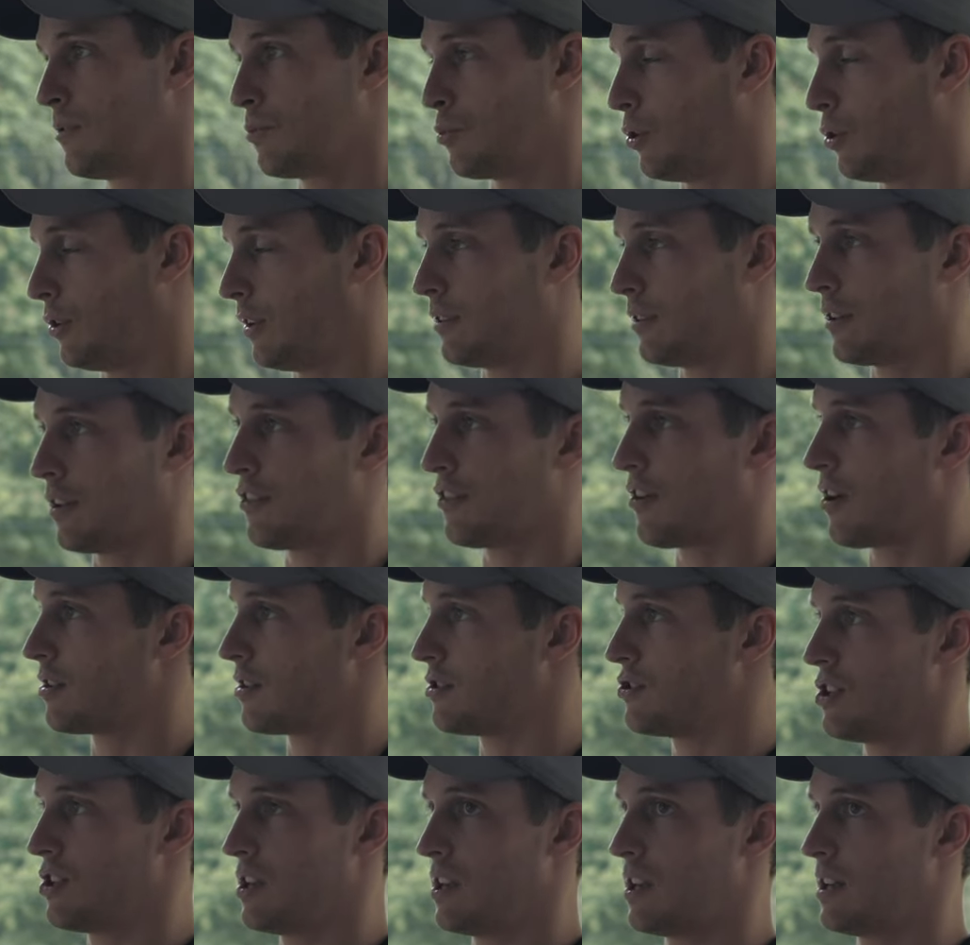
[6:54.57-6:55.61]
really
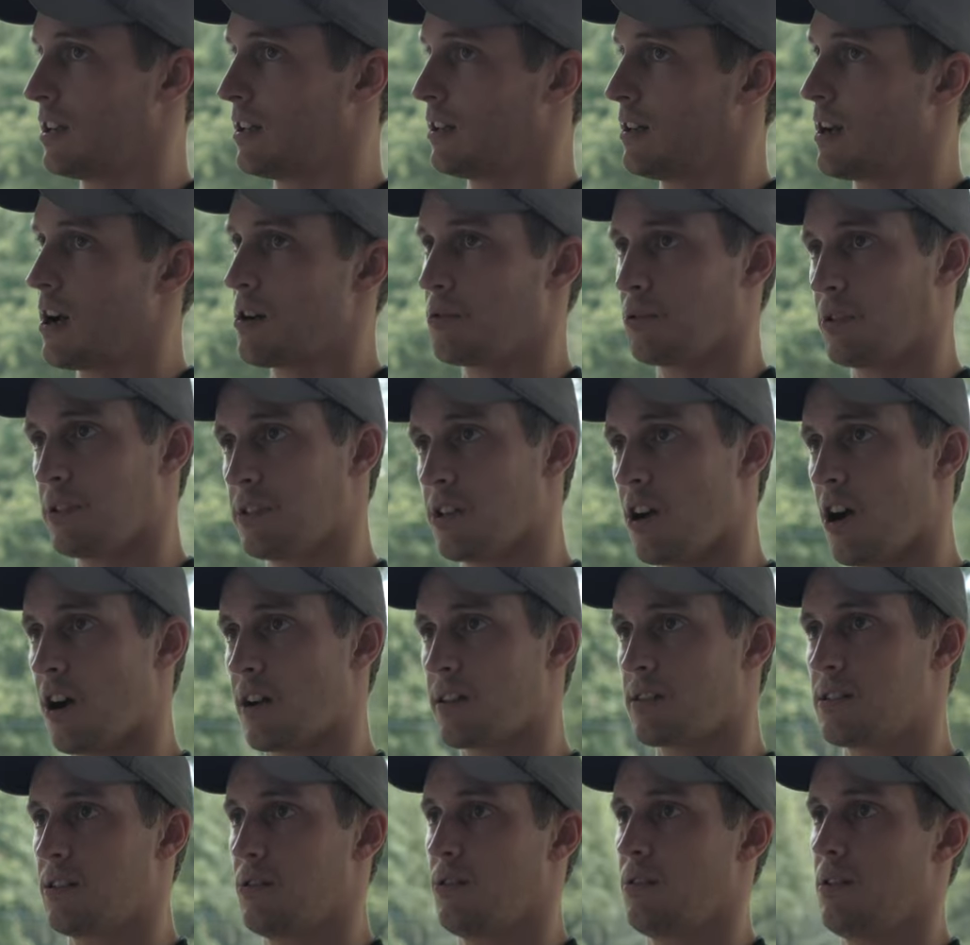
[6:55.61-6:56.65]
lethargic and not really
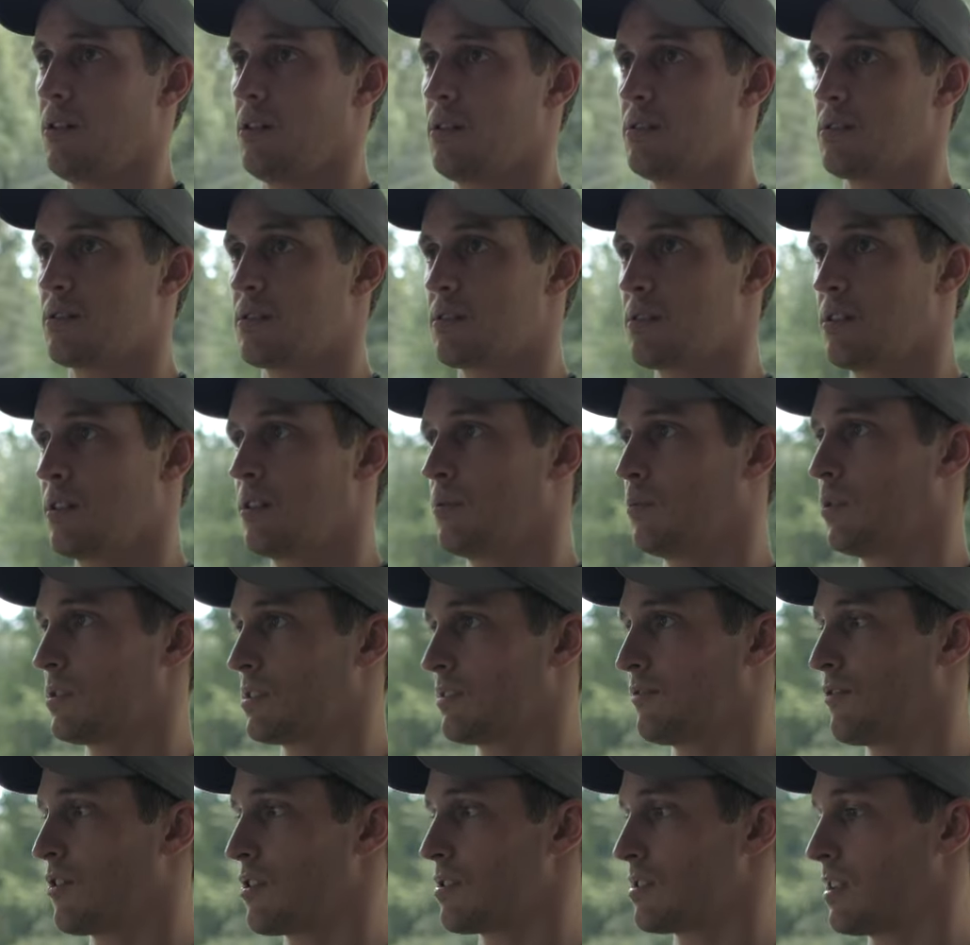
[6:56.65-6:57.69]
talking to us. What's
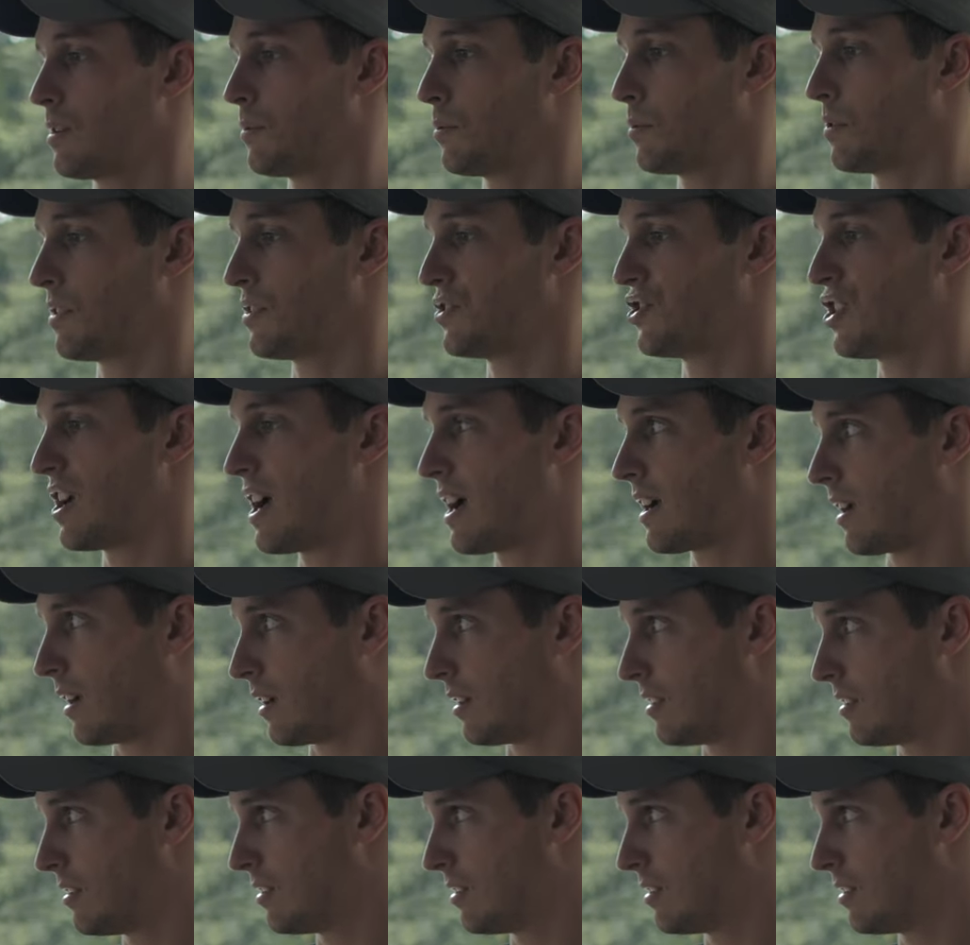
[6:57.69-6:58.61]
the first thing we want to check?